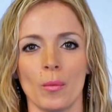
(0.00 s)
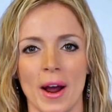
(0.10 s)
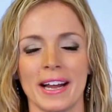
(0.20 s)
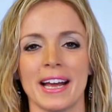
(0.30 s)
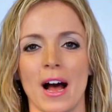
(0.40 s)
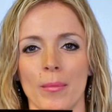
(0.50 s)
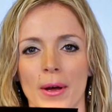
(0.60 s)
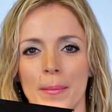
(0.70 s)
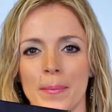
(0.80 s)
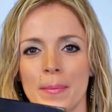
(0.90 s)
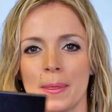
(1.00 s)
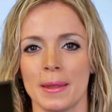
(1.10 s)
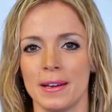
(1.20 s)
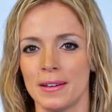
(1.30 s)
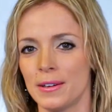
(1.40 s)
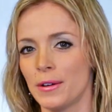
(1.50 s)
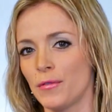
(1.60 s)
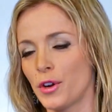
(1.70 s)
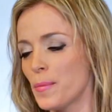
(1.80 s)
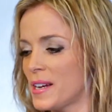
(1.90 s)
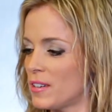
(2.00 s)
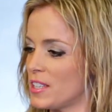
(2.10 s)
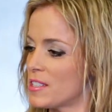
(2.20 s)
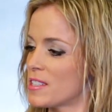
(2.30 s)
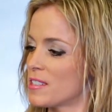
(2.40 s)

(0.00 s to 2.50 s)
wedding album for your parents.